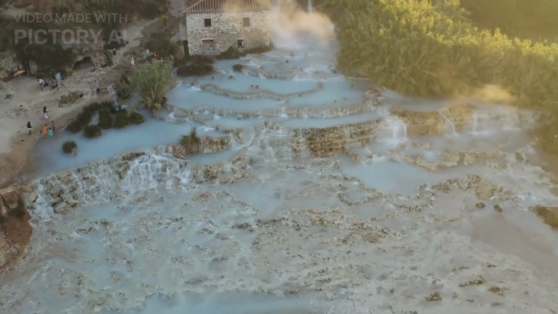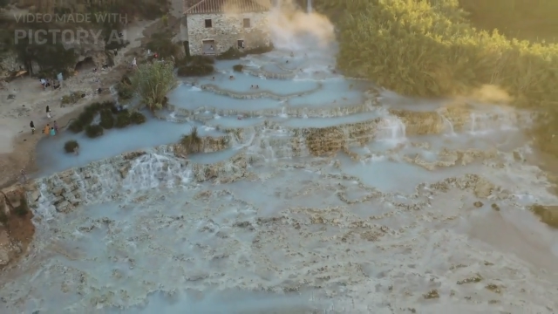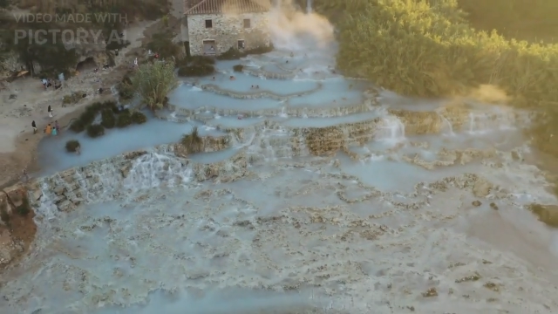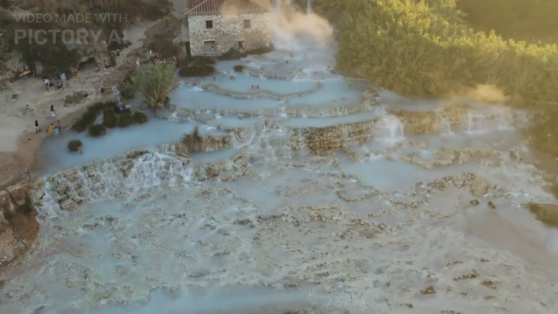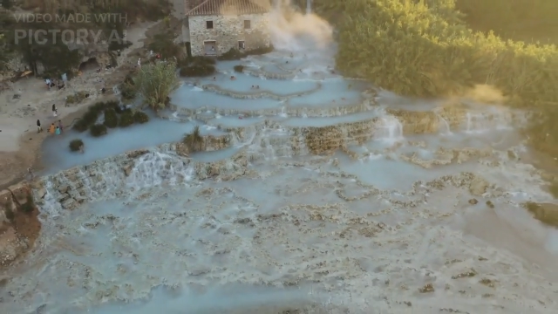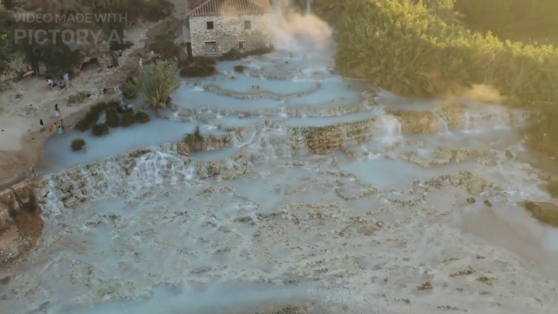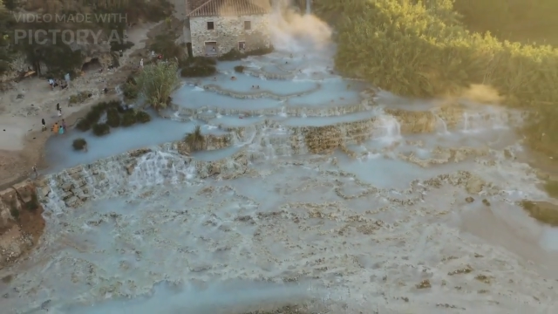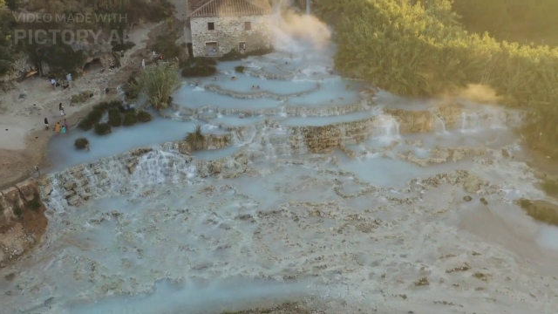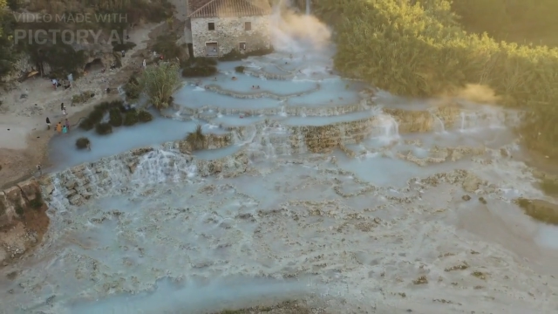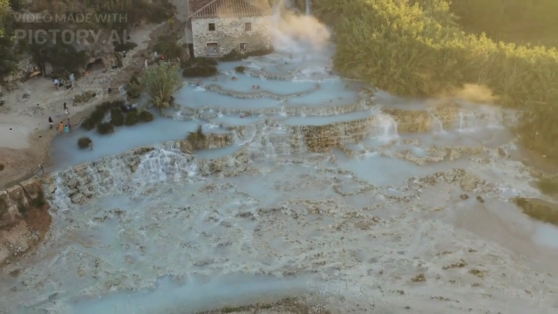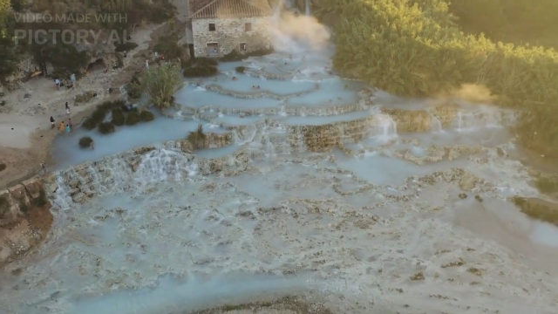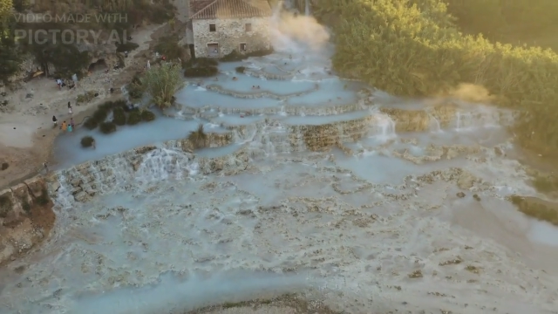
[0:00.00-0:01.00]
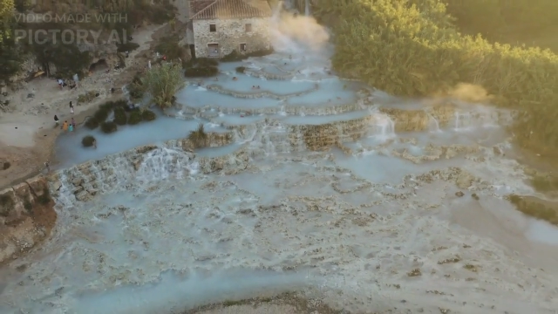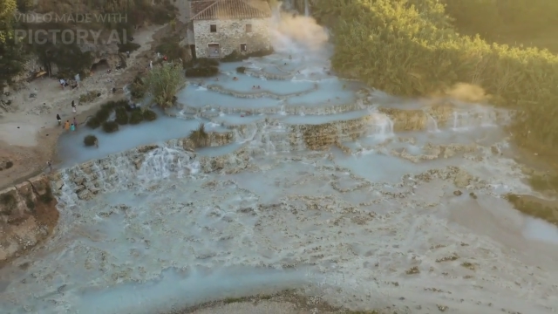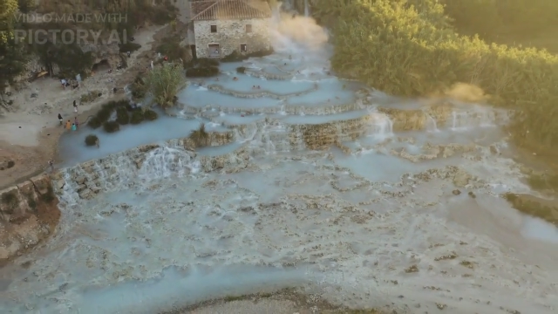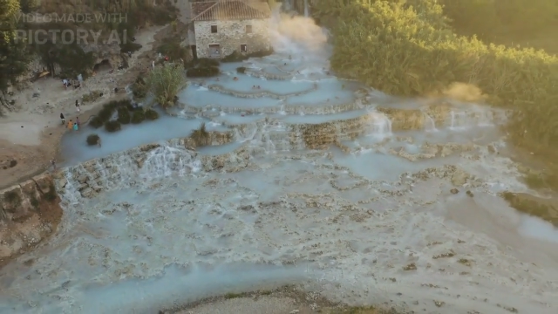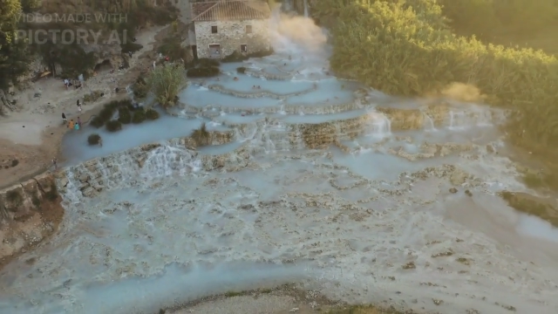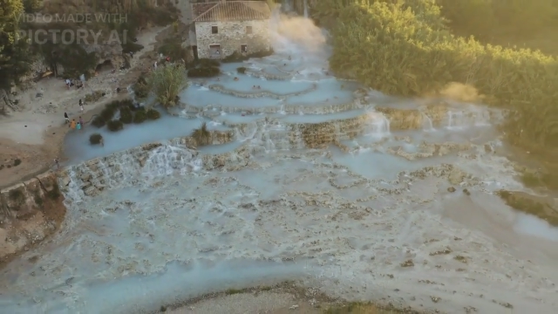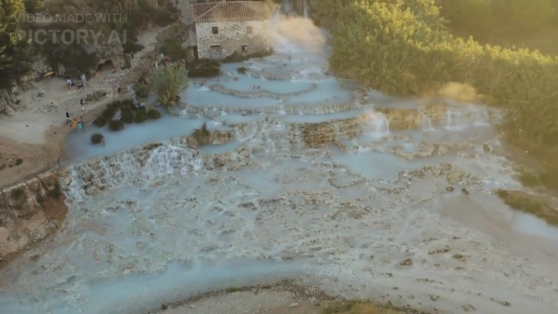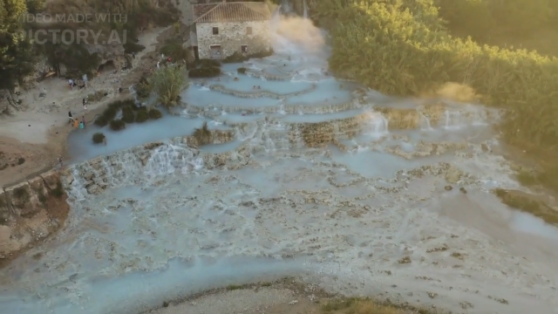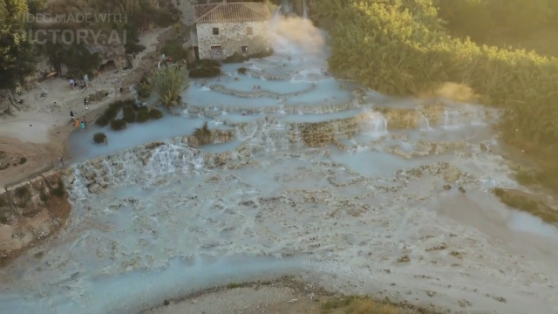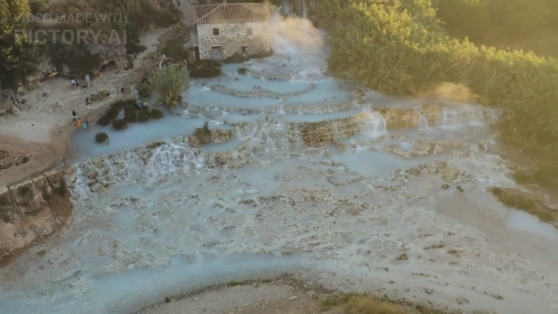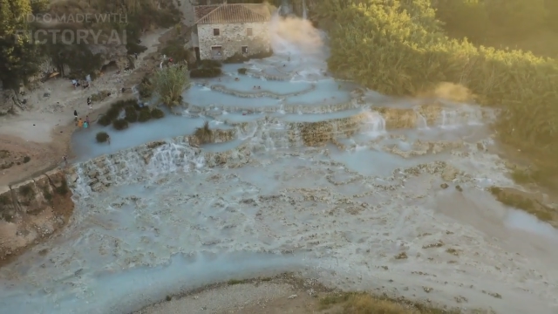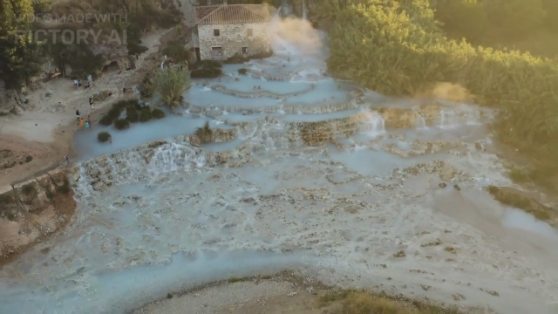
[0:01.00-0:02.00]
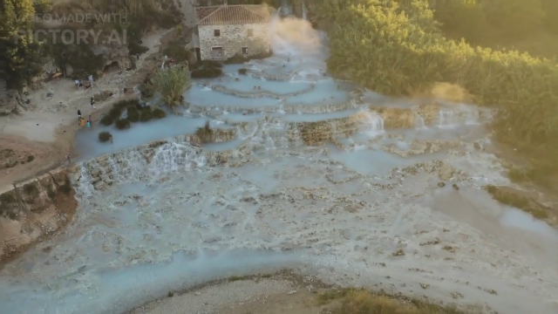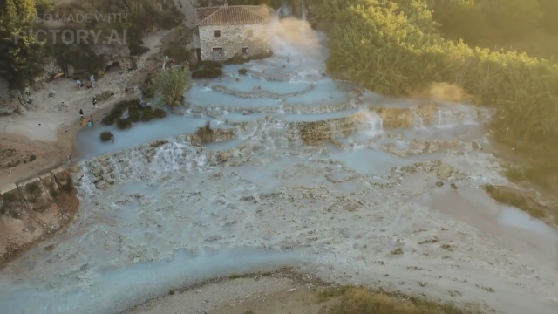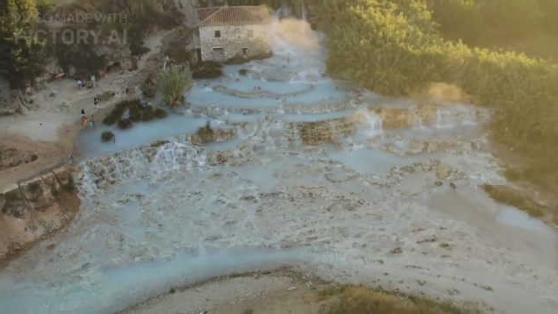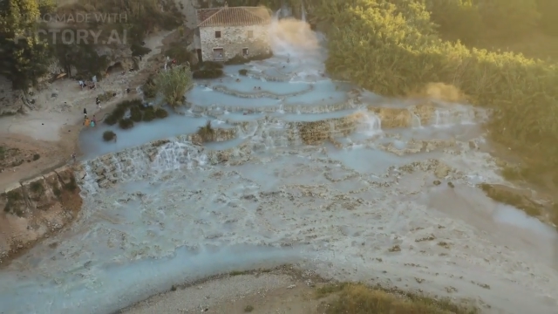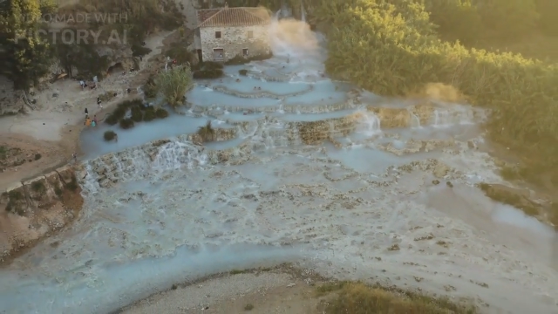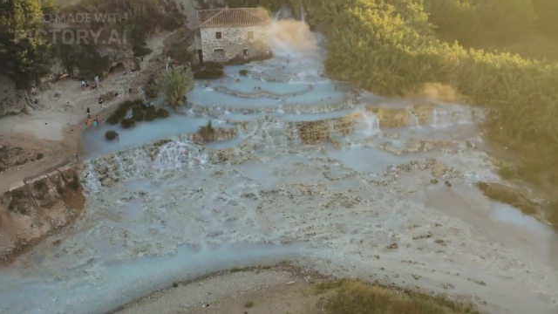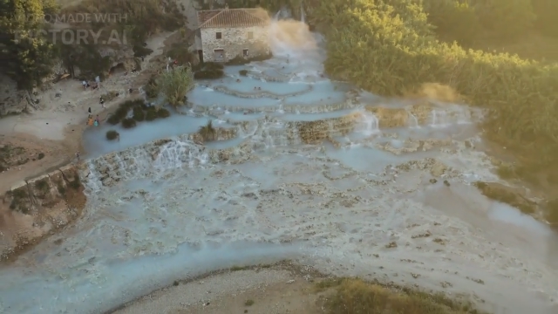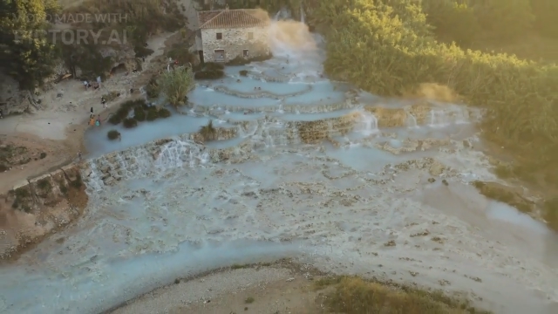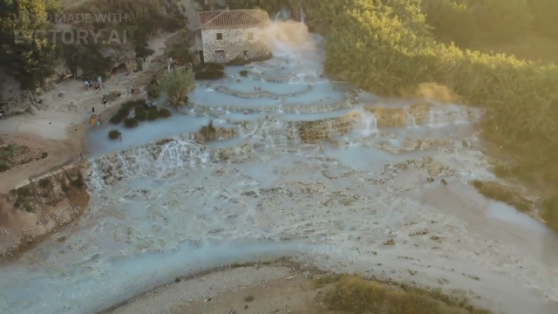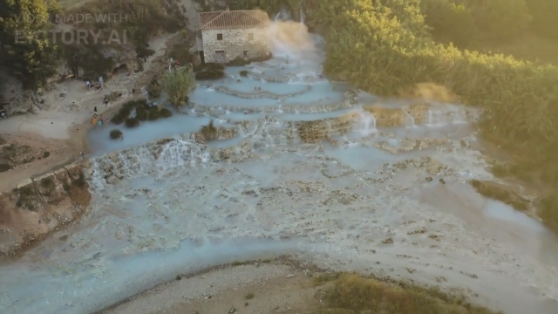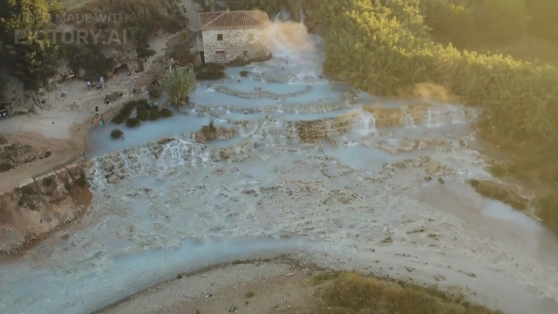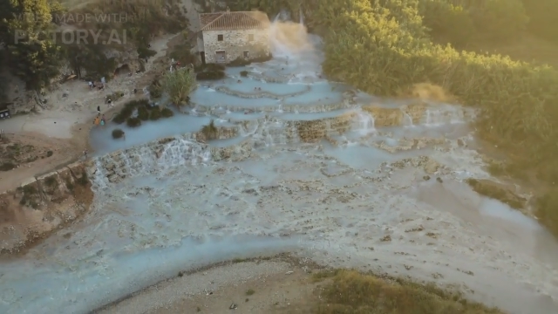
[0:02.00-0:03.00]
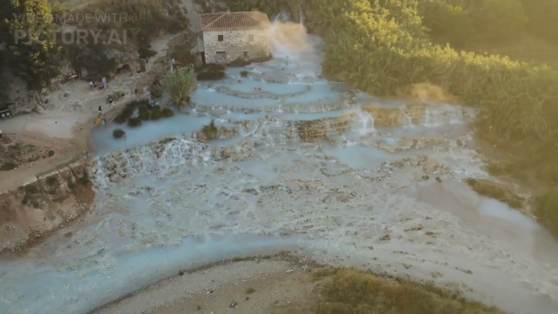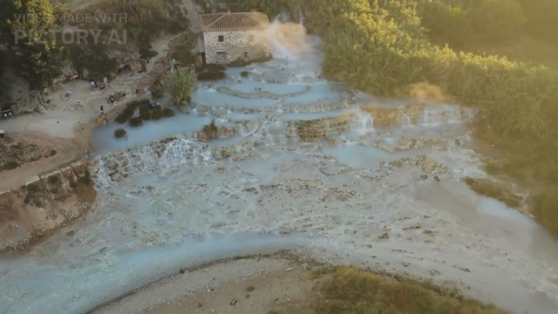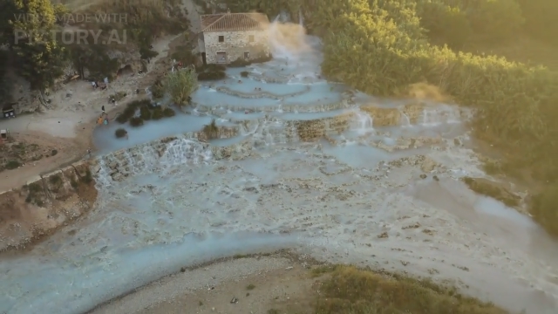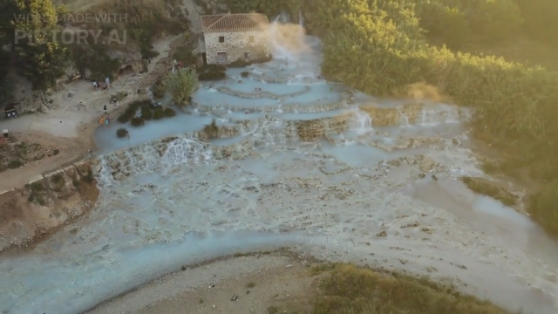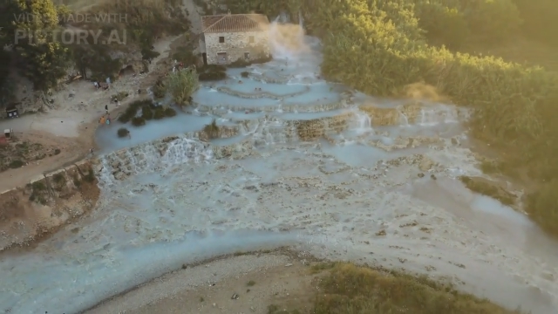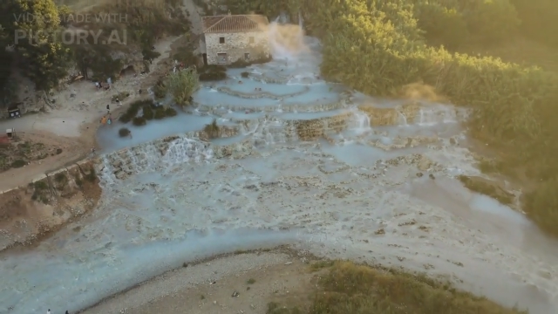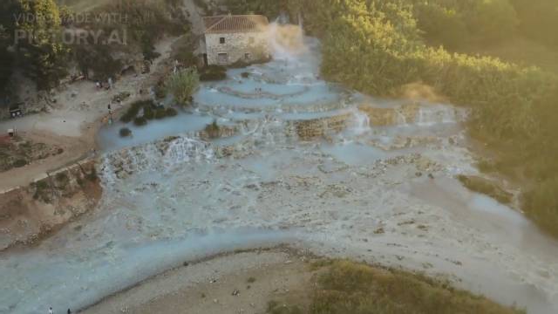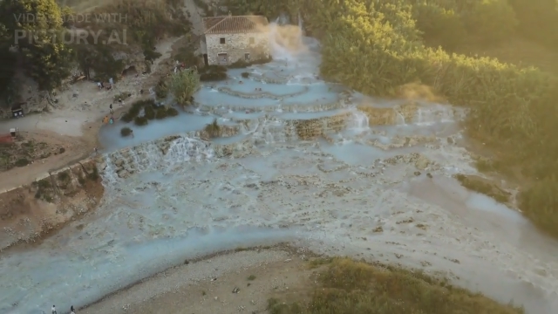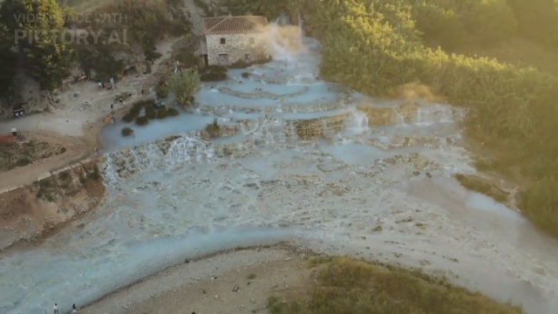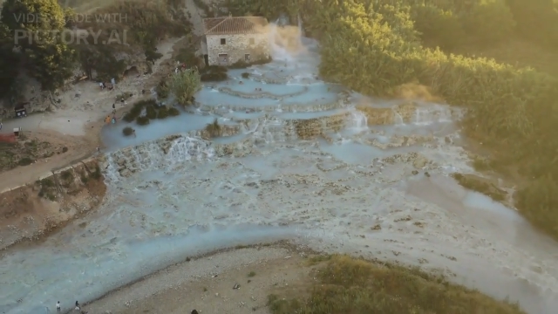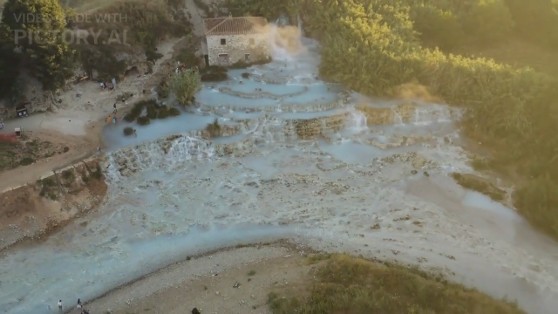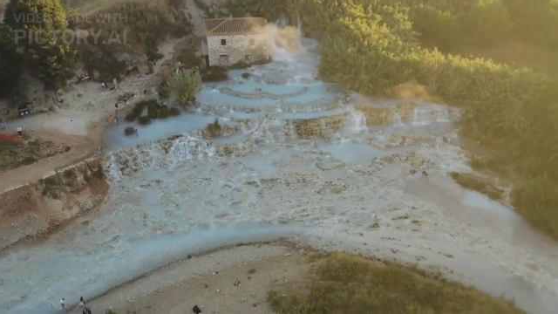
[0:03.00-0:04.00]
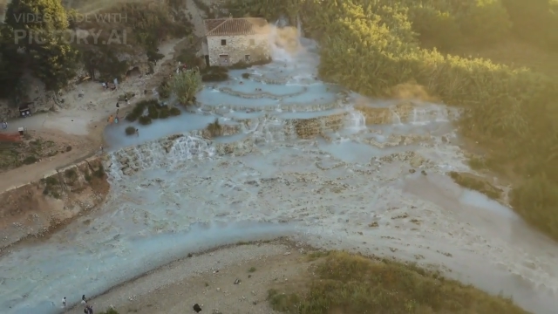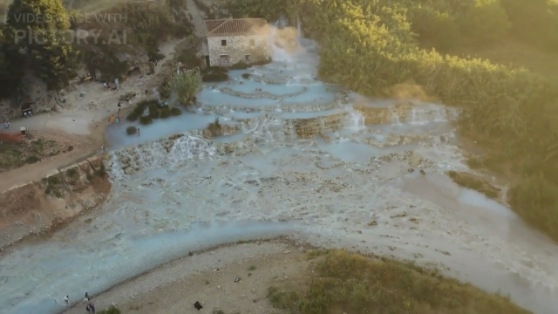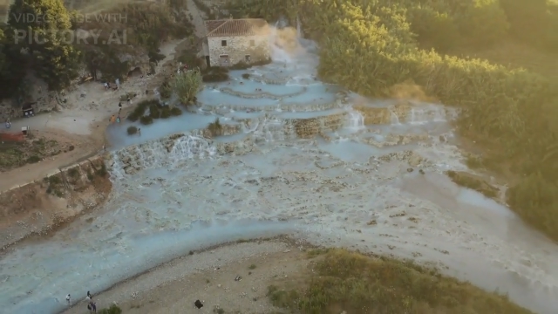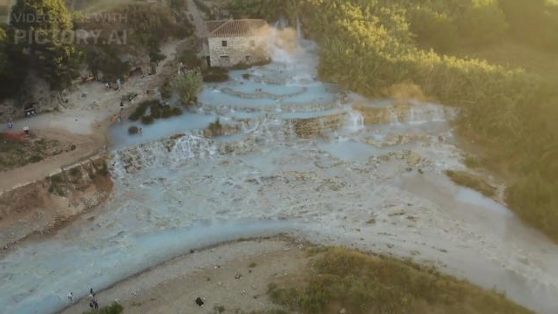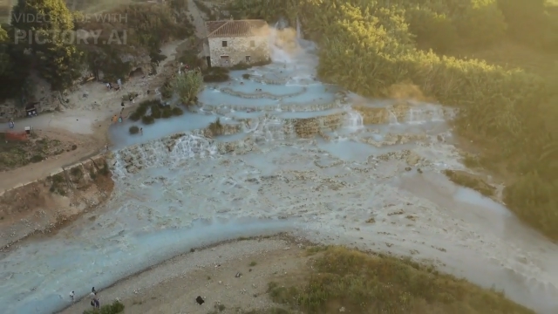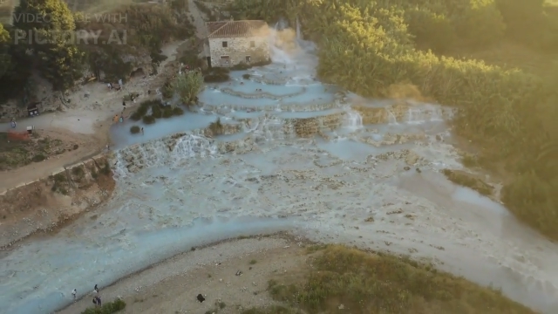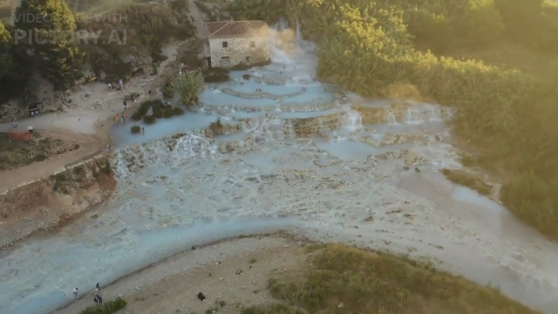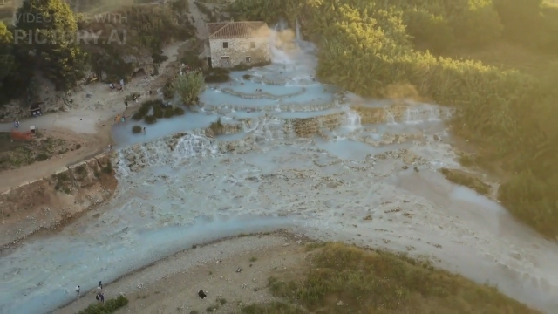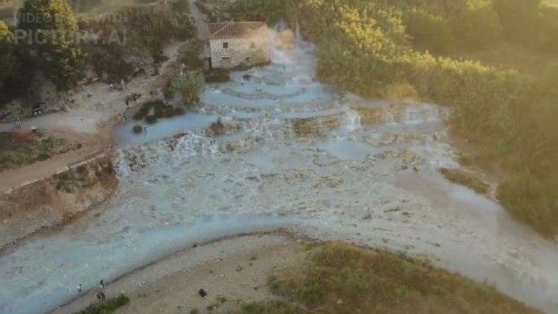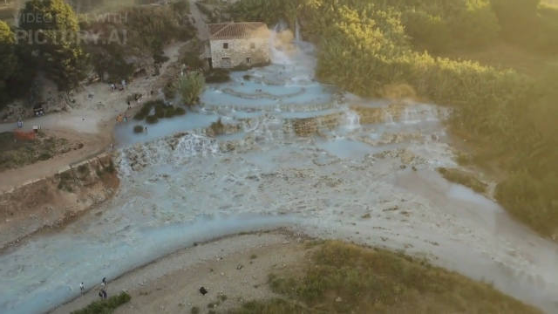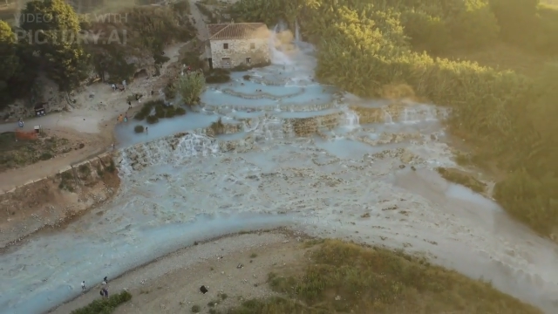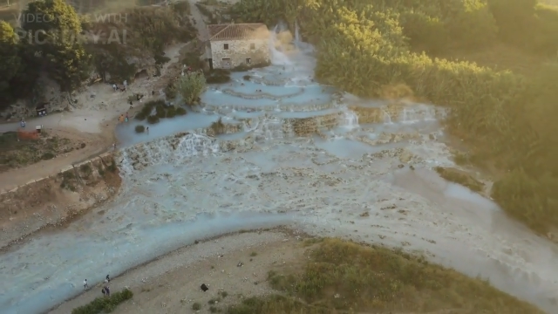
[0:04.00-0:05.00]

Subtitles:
(no speaker visible)